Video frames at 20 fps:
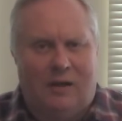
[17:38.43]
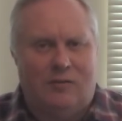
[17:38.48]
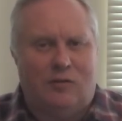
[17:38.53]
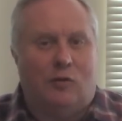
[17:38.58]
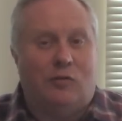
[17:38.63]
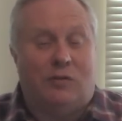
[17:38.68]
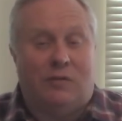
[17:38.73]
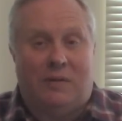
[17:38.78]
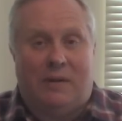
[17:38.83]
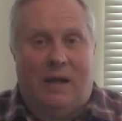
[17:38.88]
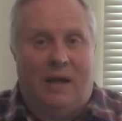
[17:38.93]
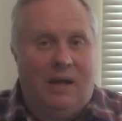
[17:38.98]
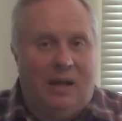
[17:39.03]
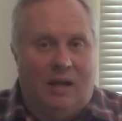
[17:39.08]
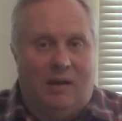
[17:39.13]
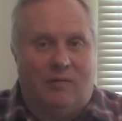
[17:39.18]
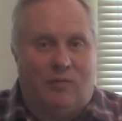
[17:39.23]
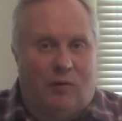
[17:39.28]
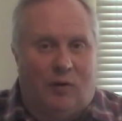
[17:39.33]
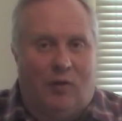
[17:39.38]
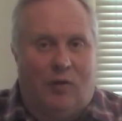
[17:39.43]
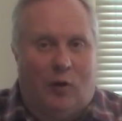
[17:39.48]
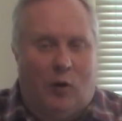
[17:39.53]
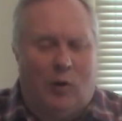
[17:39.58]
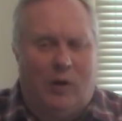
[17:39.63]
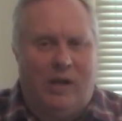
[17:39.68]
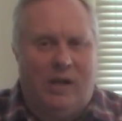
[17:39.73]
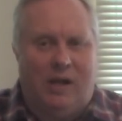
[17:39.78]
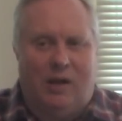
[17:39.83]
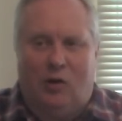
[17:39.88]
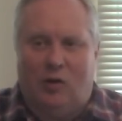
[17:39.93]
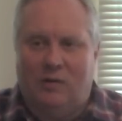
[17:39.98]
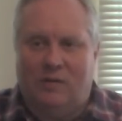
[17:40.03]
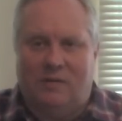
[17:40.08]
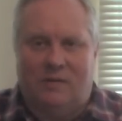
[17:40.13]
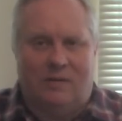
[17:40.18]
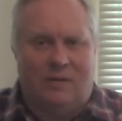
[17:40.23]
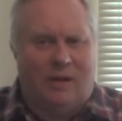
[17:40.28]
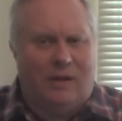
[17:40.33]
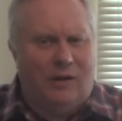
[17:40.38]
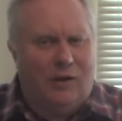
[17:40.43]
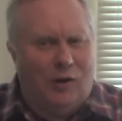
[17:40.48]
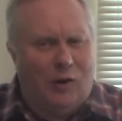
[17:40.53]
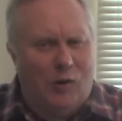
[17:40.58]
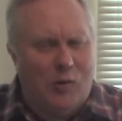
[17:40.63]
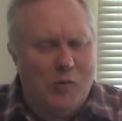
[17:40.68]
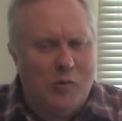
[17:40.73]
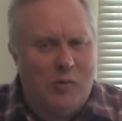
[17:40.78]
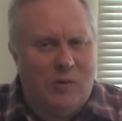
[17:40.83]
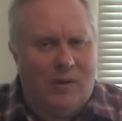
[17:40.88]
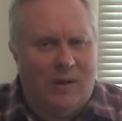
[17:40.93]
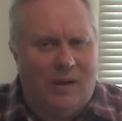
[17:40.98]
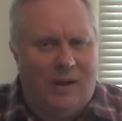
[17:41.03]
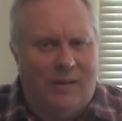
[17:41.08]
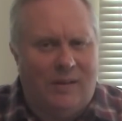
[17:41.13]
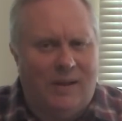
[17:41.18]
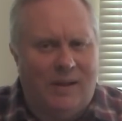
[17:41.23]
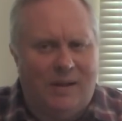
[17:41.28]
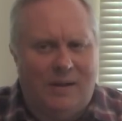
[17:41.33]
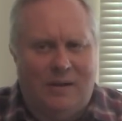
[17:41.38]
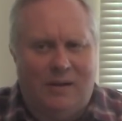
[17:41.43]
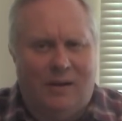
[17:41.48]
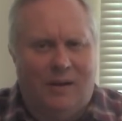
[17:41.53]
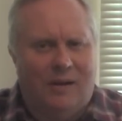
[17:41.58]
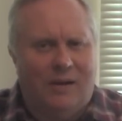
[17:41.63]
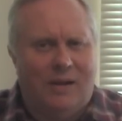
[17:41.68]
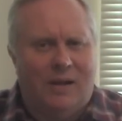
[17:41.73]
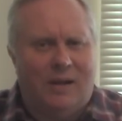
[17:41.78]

So study it for 30 years, and you know, and then